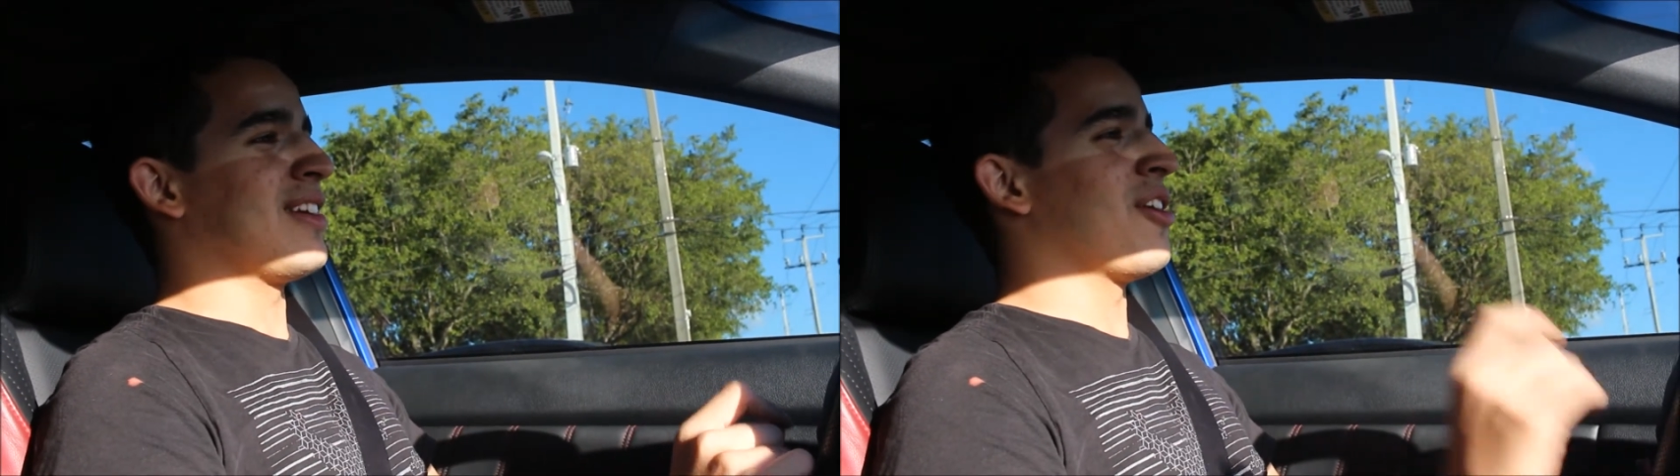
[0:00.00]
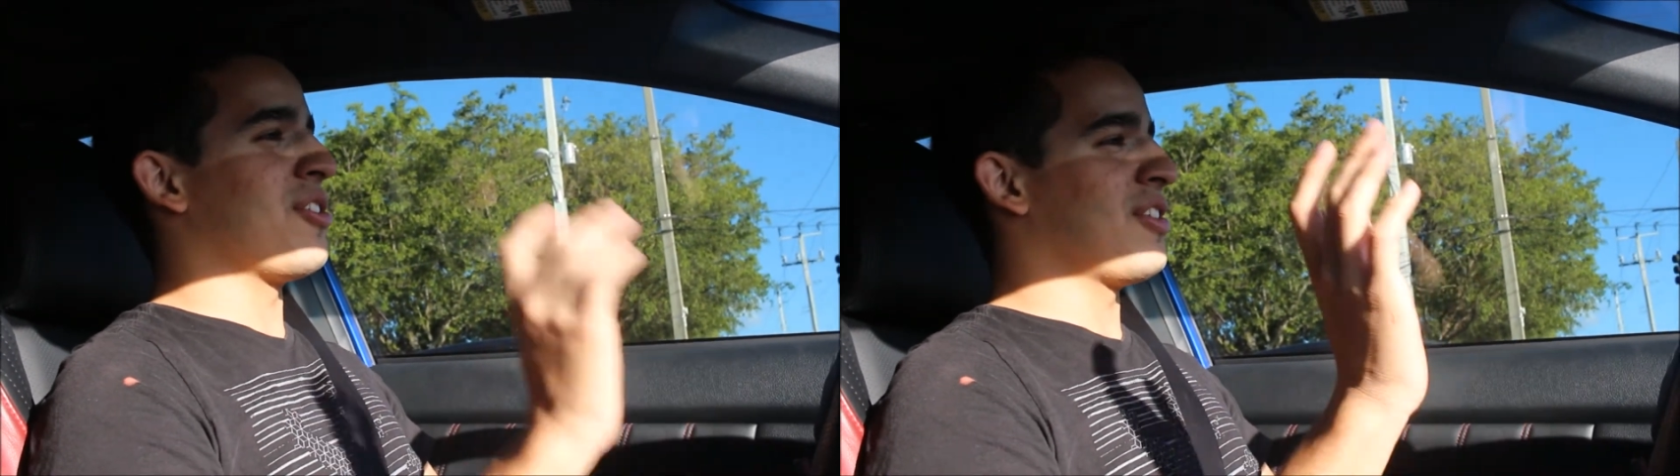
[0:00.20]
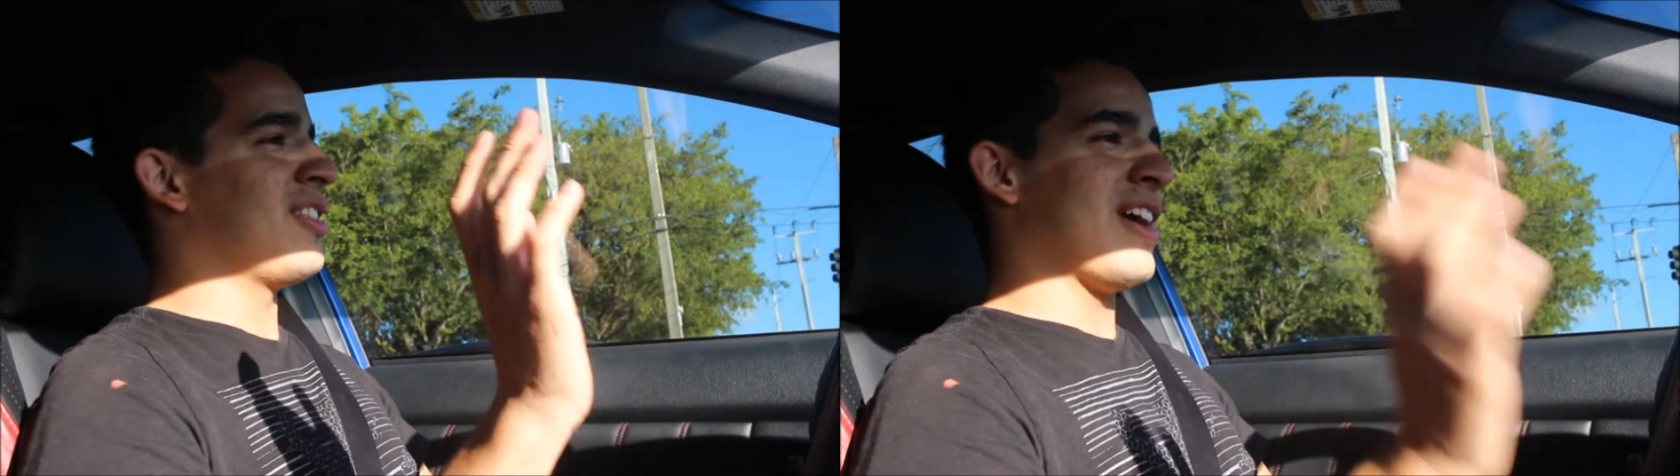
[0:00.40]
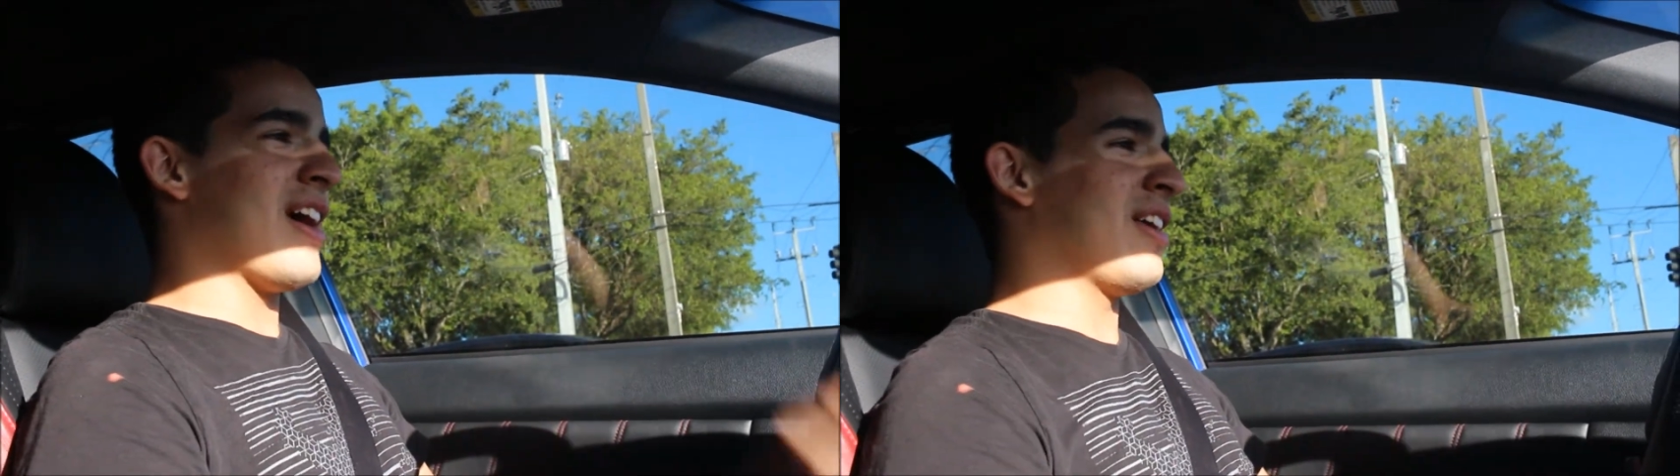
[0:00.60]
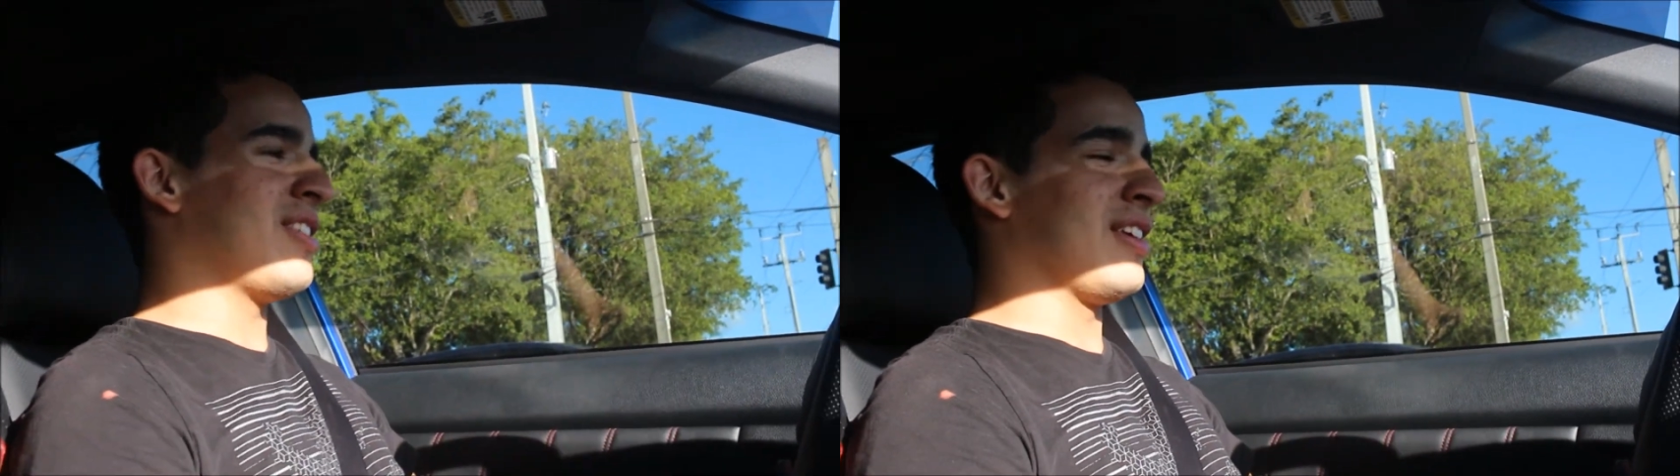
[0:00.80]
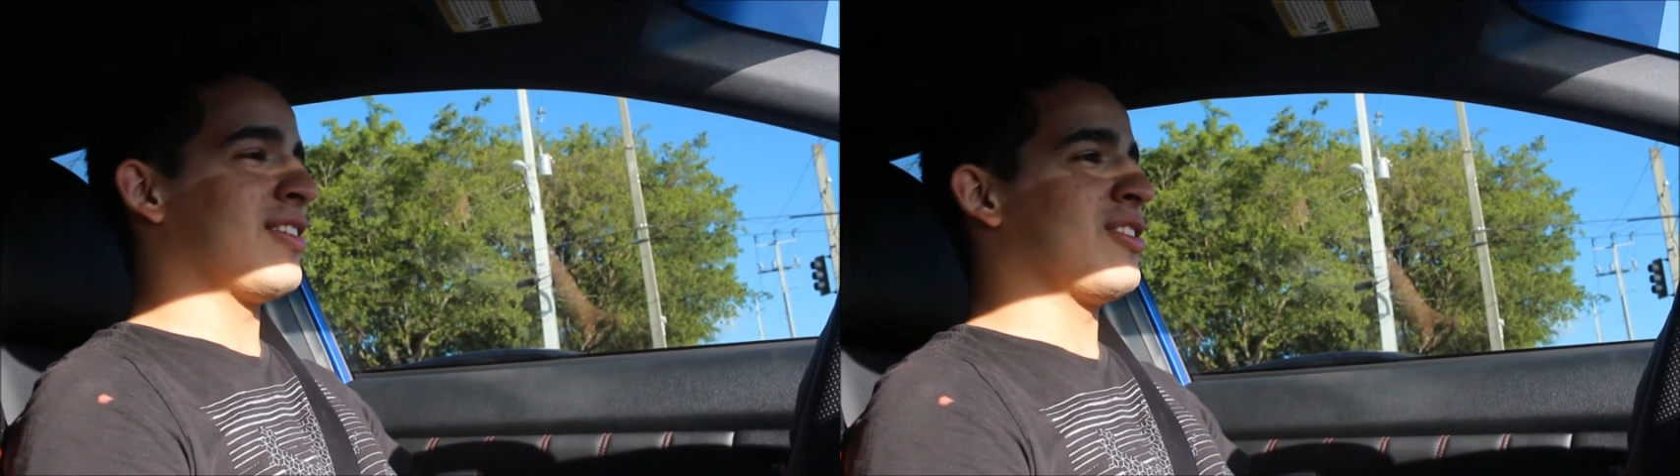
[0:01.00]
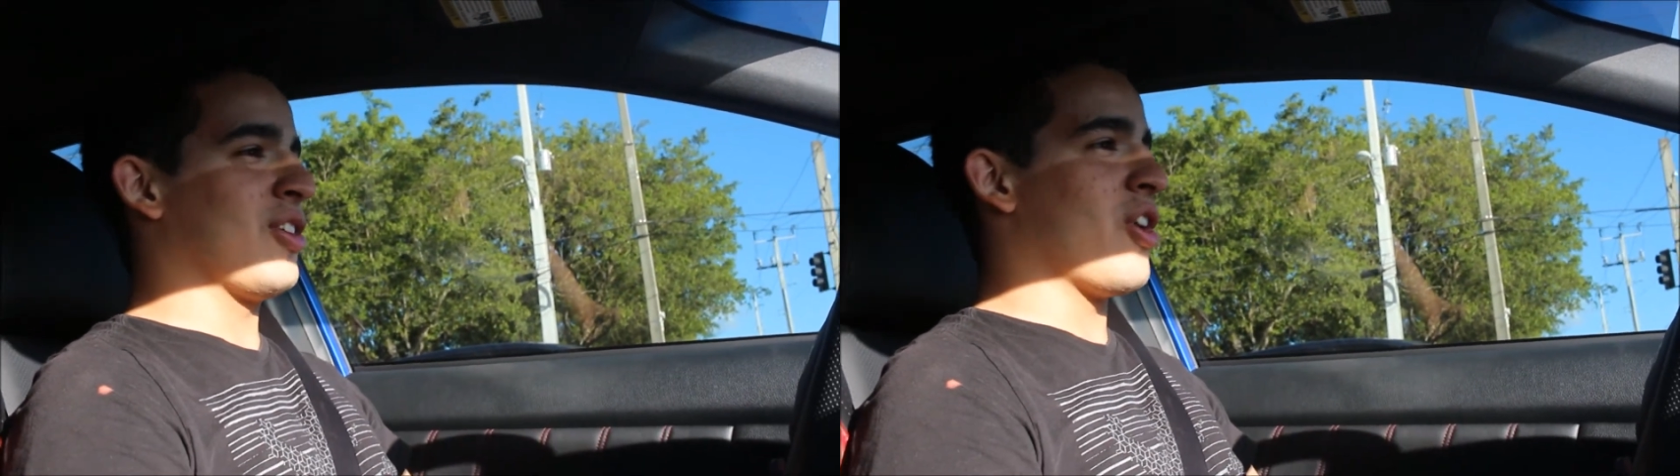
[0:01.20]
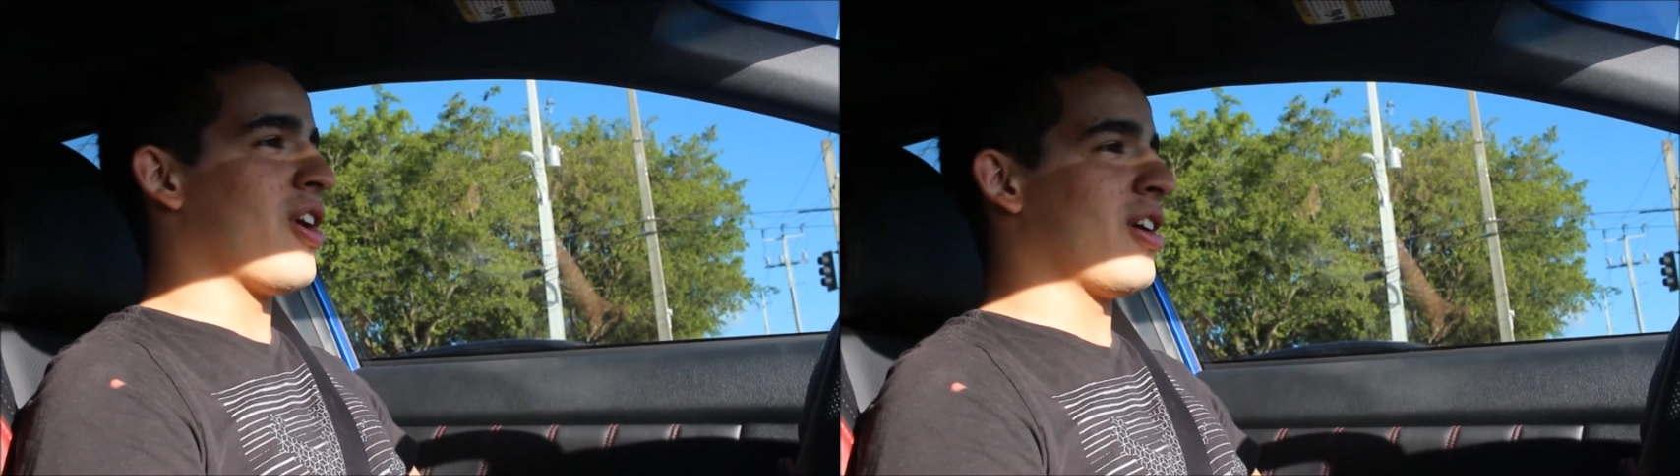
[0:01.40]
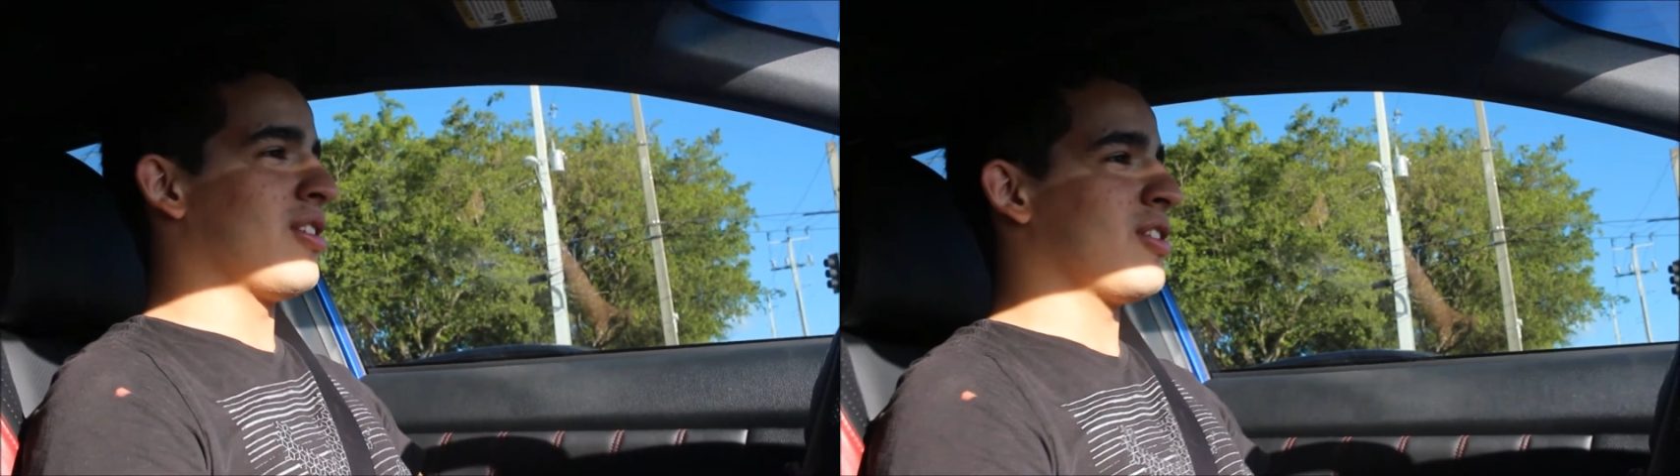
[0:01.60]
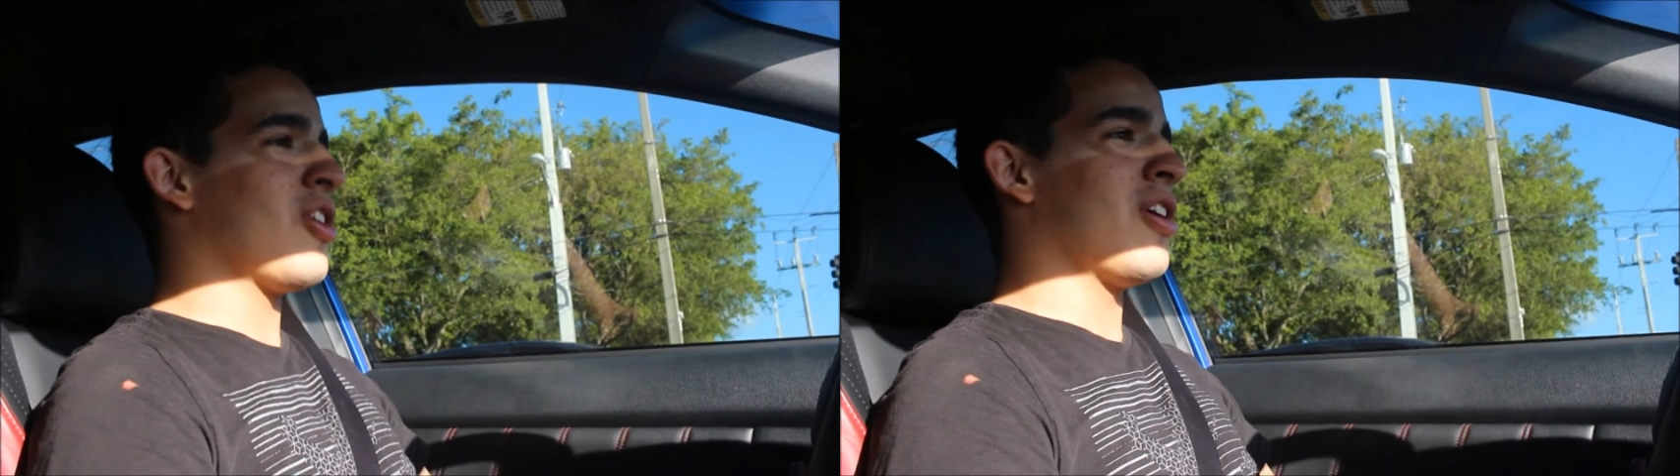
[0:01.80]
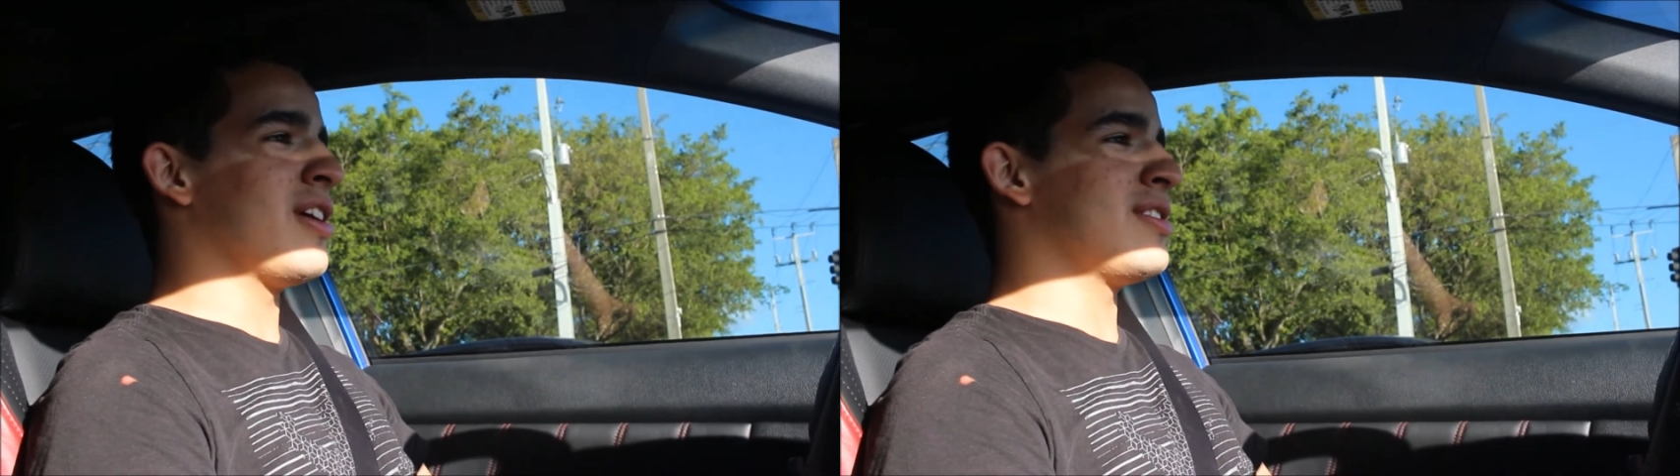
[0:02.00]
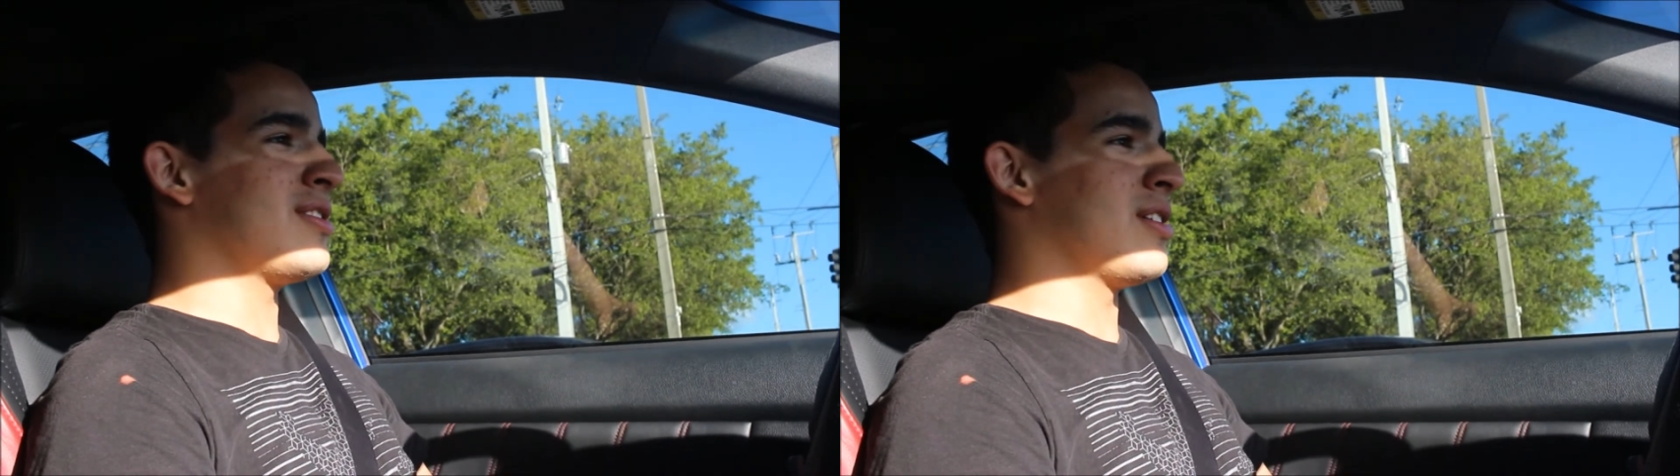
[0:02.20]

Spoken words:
Other than that, I think the car is